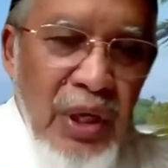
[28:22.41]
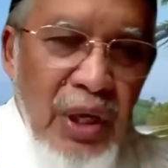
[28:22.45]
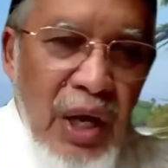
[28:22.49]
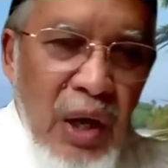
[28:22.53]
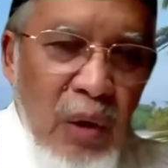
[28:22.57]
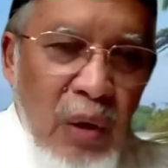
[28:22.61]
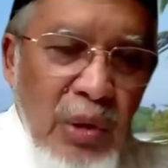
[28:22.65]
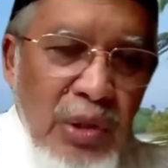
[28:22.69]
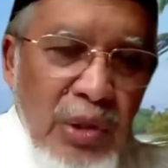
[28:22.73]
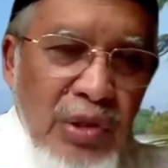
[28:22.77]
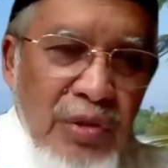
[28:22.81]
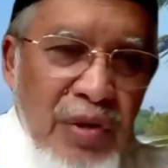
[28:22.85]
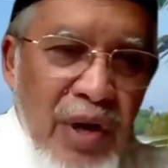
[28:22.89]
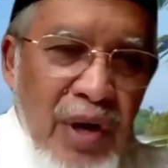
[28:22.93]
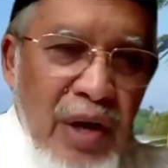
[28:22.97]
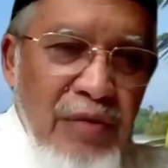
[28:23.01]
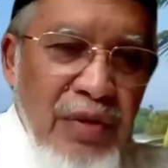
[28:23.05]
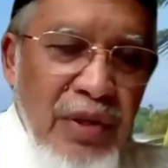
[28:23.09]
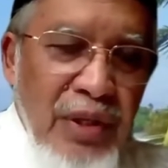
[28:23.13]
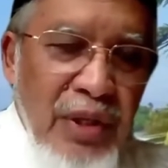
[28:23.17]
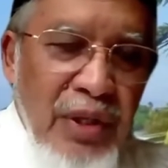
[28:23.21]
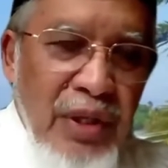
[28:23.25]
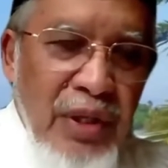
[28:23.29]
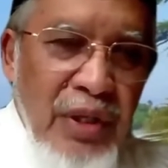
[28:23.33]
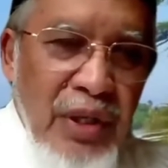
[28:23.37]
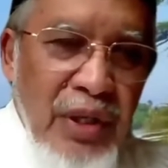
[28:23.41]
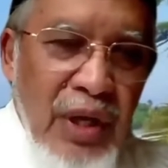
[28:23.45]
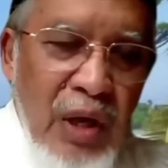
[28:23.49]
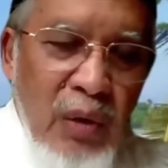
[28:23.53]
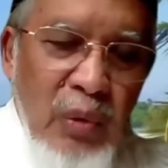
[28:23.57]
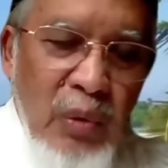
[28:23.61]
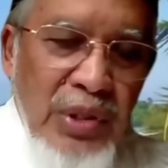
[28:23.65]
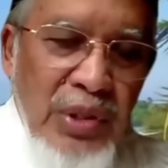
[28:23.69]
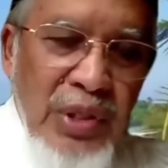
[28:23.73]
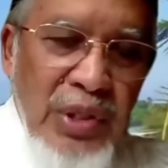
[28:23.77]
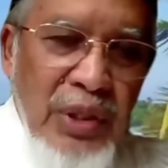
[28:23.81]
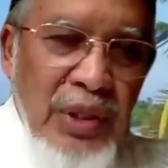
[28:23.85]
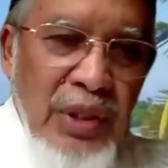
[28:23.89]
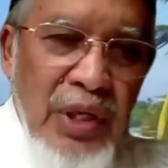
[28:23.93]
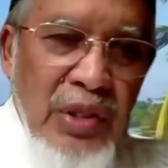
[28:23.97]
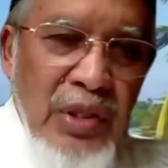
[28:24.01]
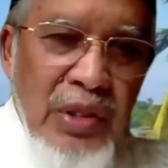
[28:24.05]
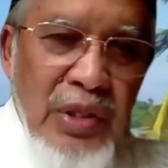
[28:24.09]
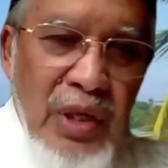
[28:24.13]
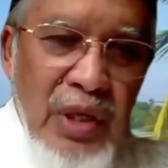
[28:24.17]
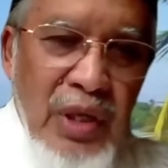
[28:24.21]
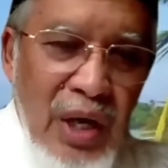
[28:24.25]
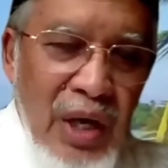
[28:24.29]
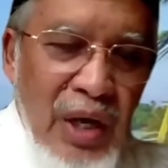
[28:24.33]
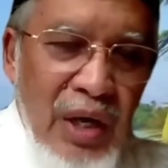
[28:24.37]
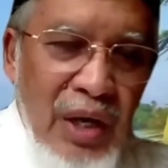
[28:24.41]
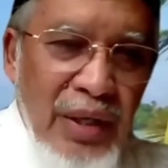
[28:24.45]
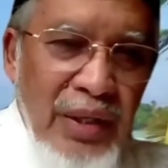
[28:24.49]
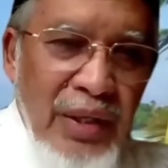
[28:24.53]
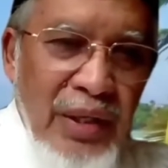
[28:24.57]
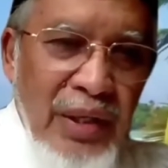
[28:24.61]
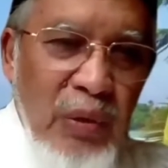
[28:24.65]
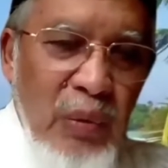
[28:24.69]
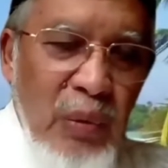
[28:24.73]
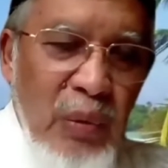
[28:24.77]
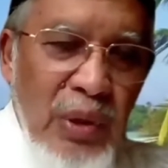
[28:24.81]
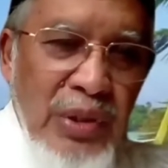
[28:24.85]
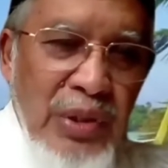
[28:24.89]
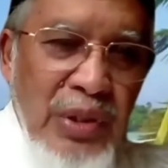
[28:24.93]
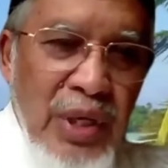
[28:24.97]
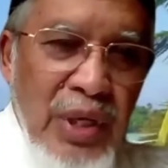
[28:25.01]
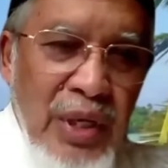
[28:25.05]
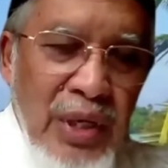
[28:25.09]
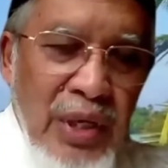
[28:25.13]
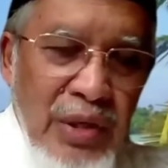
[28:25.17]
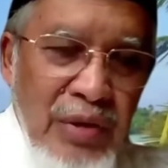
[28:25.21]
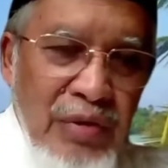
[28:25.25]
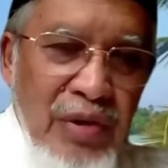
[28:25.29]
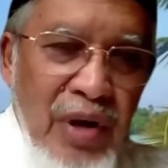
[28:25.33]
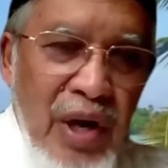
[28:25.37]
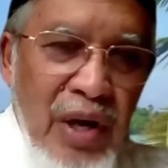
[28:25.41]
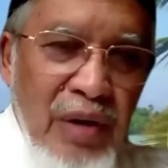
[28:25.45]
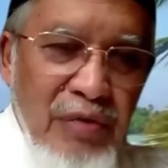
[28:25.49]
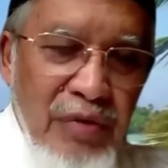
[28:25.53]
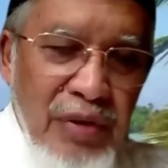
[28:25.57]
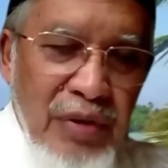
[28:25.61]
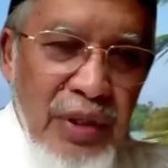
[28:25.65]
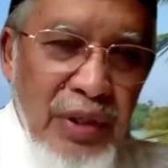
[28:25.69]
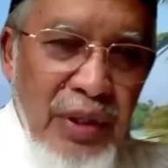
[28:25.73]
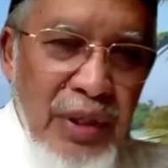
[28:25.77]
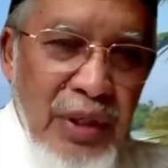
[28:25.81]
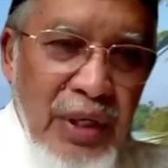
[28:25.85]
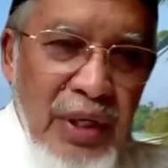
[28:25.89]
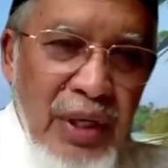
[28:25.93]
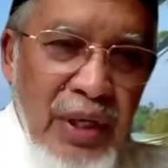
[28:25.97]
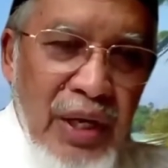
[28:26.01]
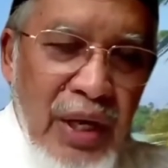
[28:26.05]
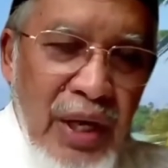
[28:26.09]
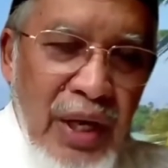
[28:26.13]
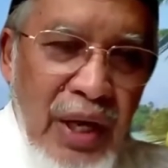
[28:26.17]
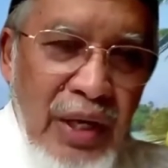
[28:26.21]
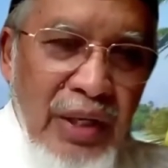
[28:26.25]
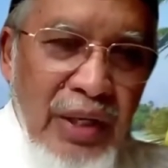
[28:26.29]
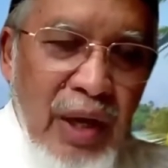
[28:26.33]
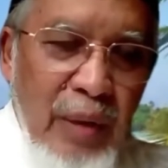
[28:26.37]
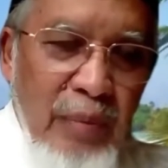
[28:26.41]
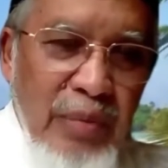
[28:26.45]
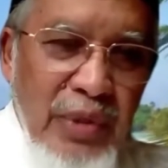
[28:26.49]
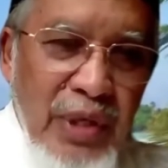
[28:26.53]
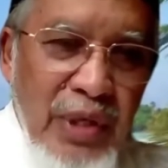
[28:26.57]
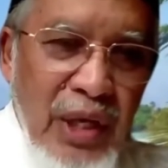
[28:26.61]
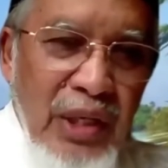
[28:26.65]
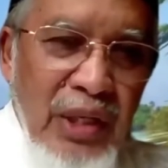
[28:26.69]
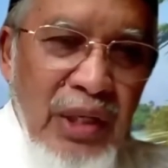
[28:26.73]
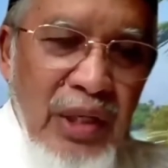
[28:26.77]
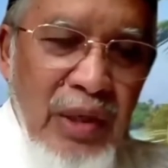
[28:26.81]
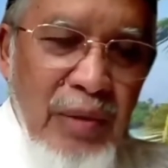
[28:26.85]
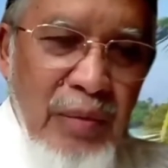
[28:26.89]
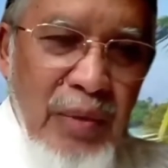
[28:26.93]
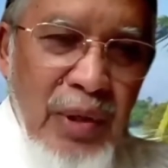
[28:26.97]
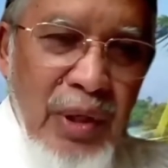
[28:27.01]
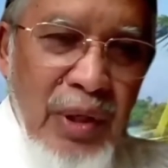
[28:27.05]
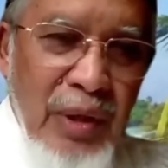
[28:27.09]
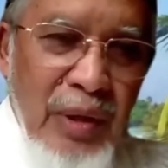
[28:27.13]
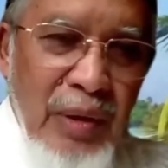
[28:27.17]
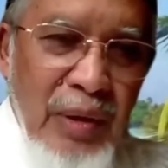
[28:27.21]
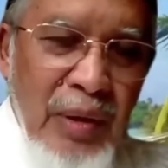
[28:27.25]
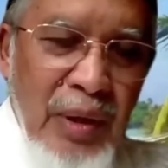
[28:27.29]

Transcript: I was in his car and he was driving, and I kept telling him,